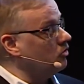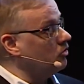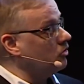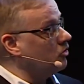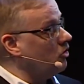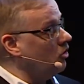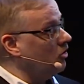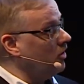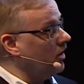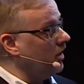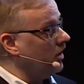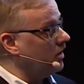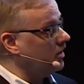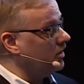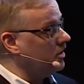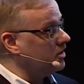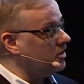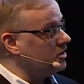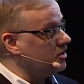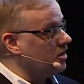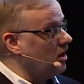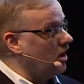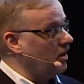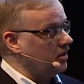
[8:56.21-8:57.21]
connect these
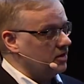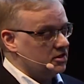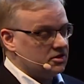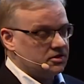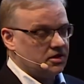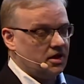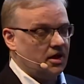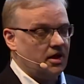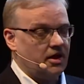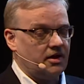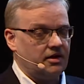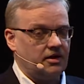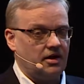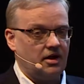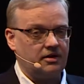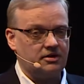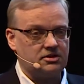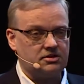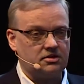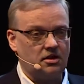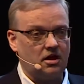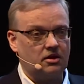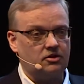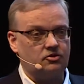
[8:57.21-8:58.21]
sites and
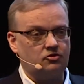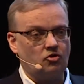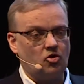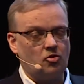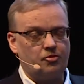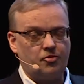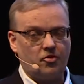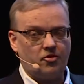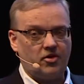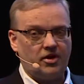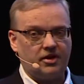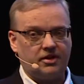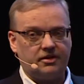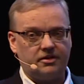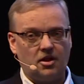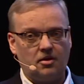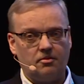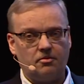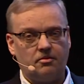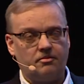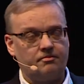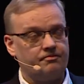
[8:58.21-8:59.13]
start to operate them.